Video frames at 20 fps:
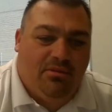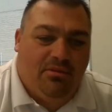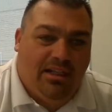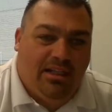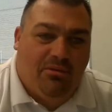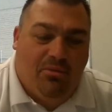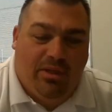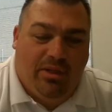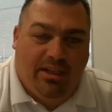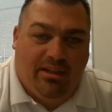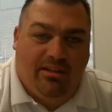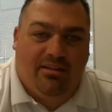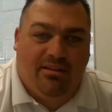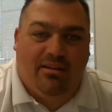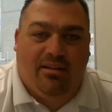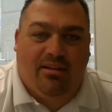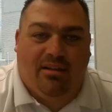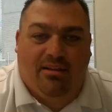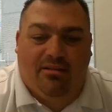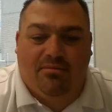that we
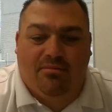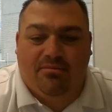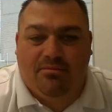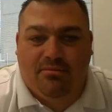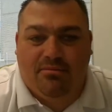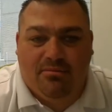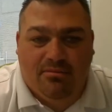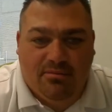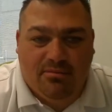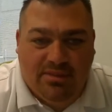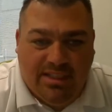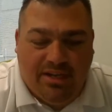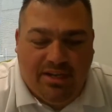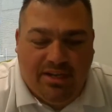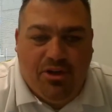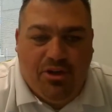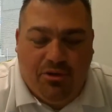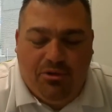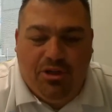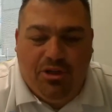
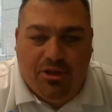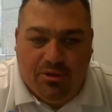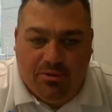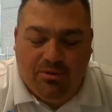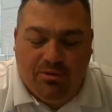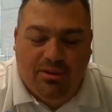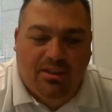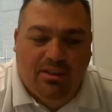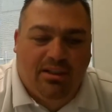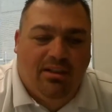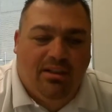send you to.